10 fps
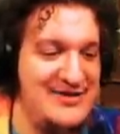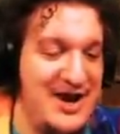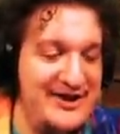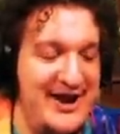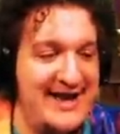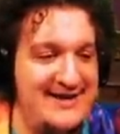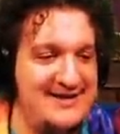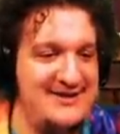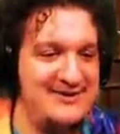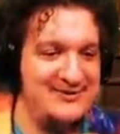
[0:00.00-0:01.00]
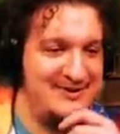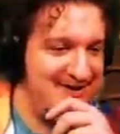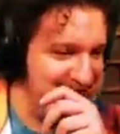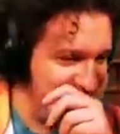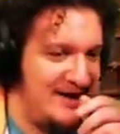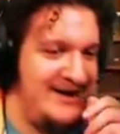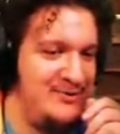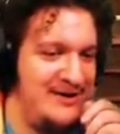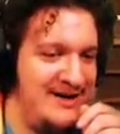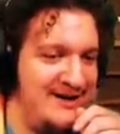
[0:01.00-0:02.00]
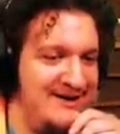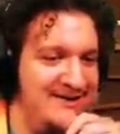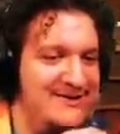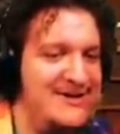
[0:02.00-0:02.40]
thought you had it. too. We're here, we're here.